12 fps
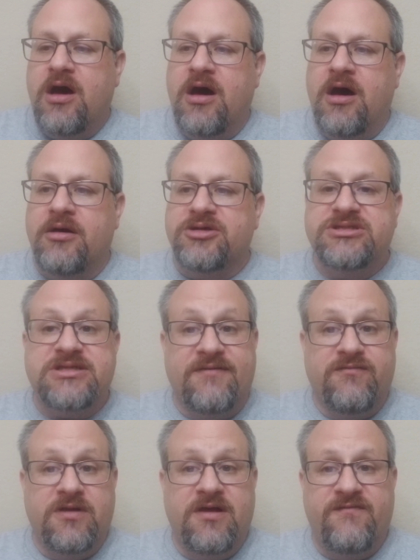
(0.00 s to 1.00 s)

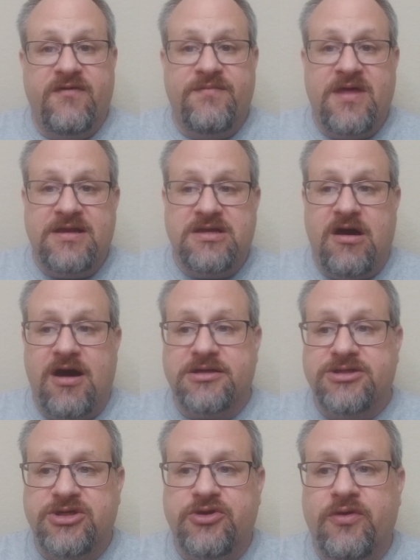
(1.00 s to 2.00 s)
Several of them they
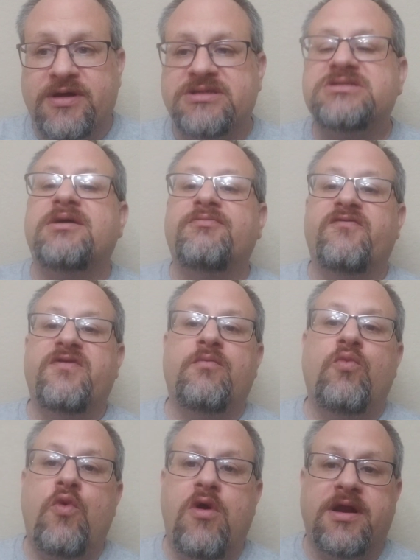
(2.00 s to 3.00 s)
talked to, and some of
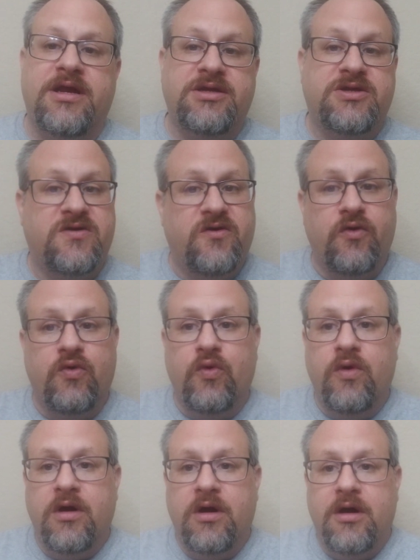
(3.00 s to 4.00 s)
them wanted to